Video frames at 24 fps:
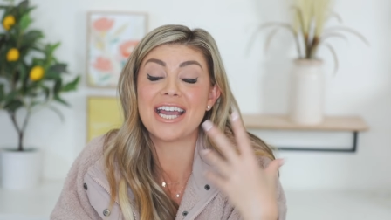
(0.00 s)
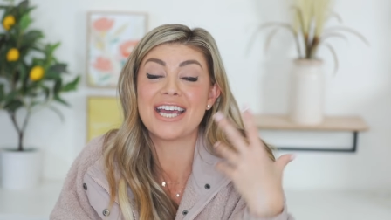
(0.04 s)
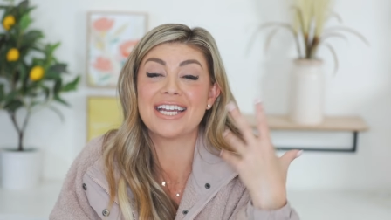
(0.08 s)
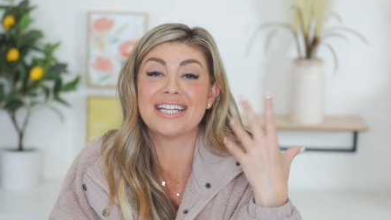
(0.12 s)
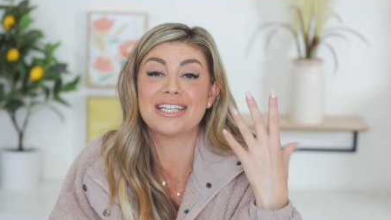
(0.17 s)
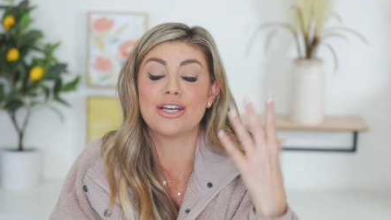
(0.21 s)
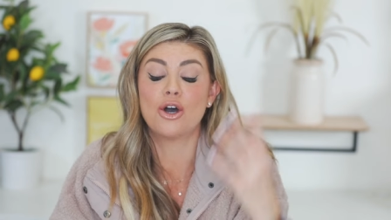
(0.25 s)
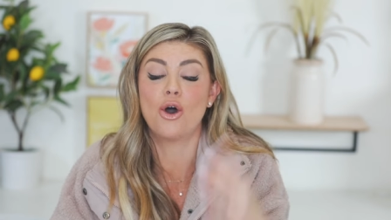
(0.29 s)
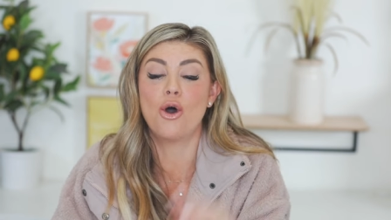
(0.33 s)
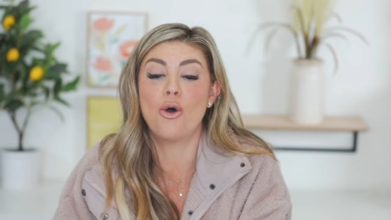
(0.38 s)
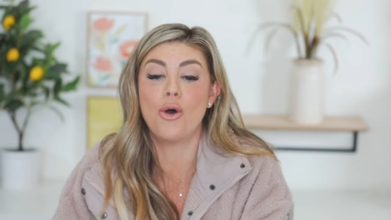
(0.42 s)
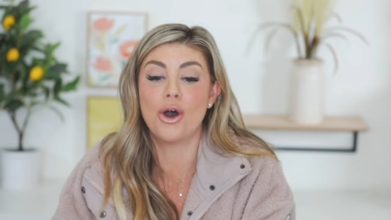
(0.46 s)
and
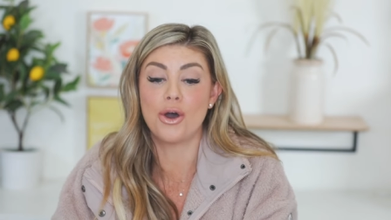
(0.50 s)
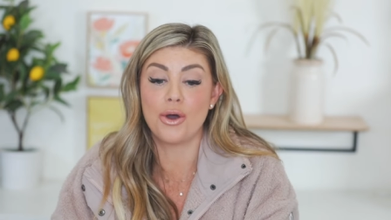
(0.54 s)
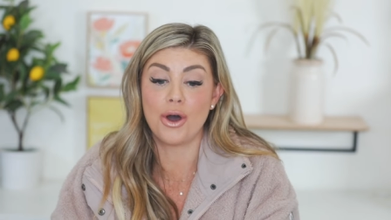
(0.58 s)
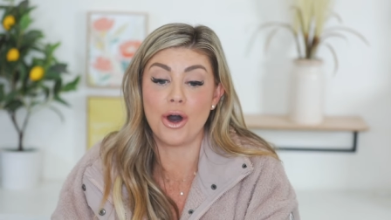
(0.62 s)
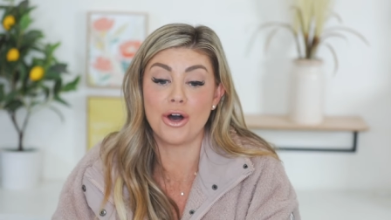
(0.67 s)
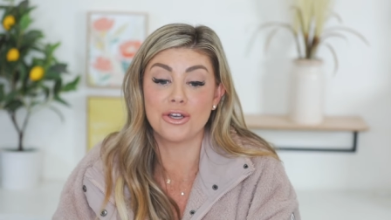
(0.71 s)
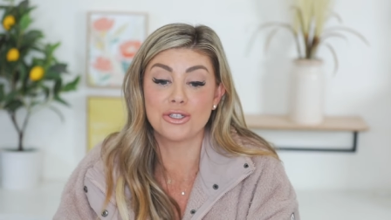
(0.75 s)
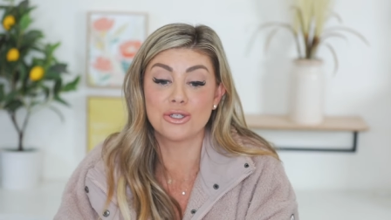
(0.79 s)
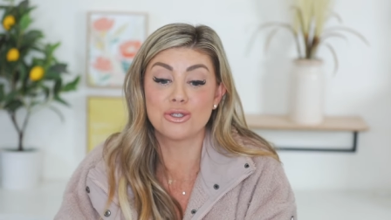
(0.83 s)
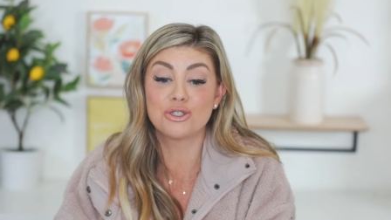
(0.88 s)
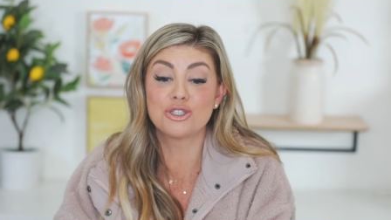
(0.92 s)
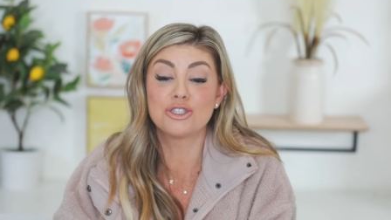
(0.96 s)
it
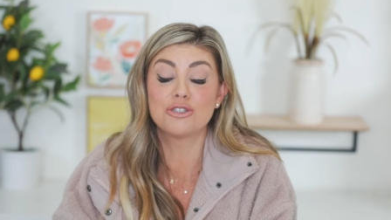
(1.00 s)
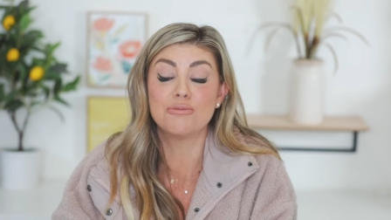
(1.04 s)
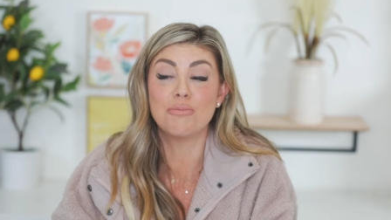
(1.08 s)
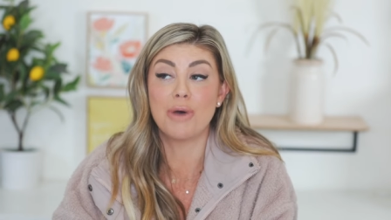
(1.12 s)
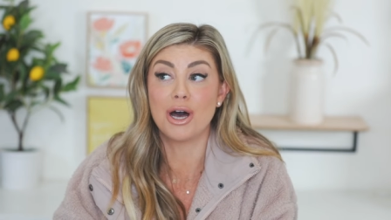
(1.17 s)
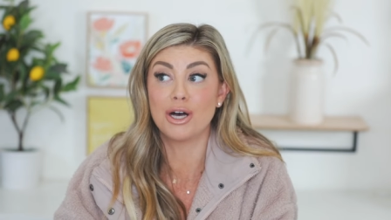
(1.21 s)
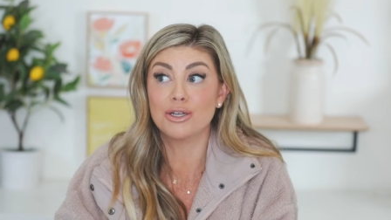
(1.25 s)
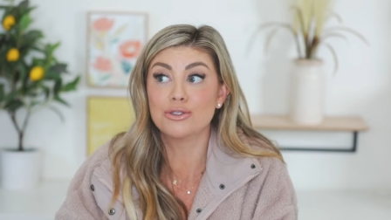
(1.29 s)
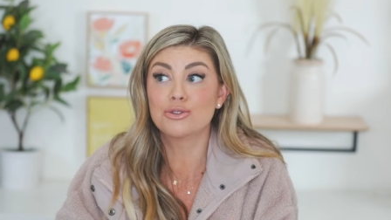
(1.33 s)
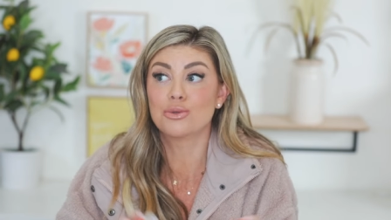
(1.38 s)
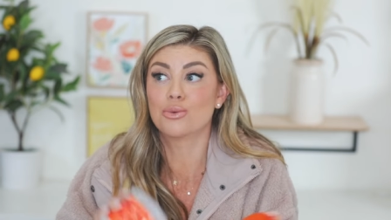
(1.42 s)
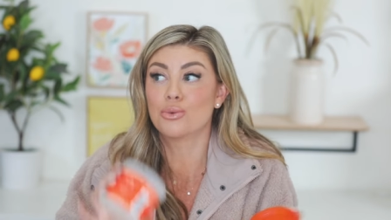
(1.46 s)
also
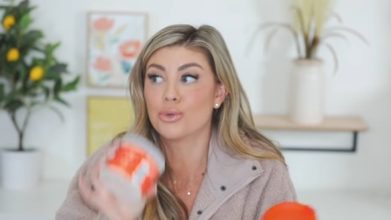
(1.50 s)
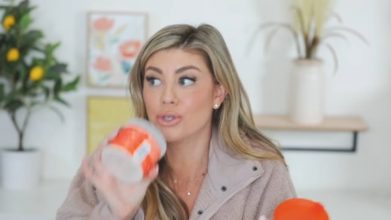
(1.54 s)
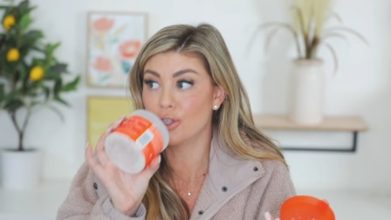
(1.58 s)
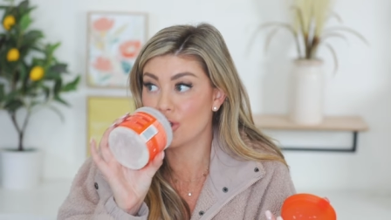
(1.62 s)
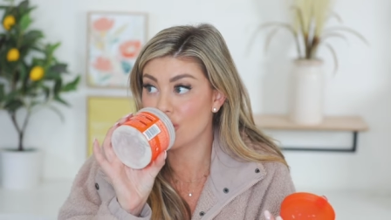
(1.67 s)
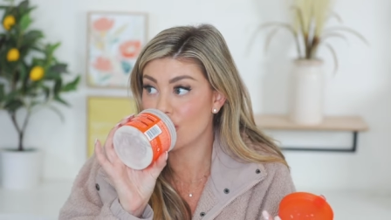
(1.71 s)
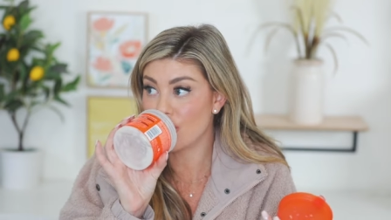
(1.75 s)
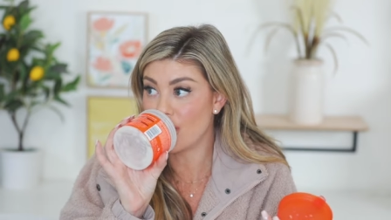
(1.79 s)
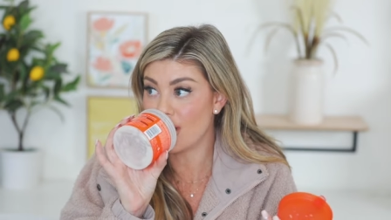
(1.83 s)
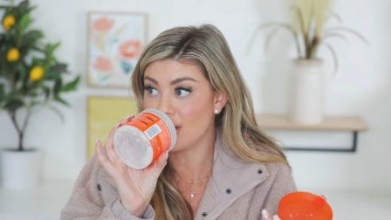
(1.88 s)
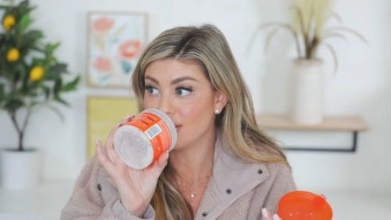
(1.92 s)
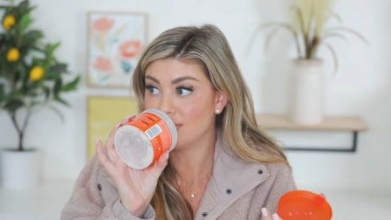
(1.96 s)
smells
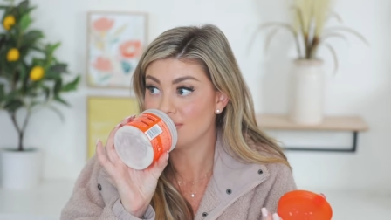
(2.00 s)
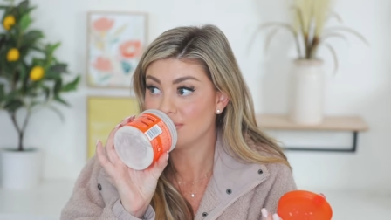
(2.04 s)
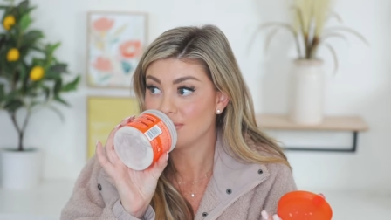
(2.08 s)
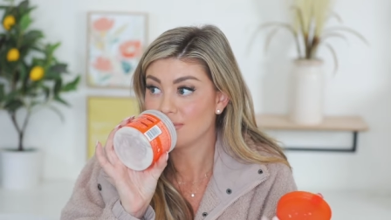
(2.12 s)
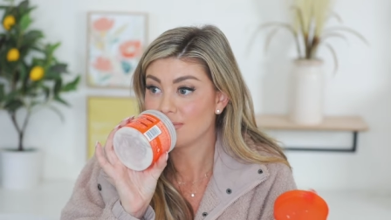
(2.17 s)
really good.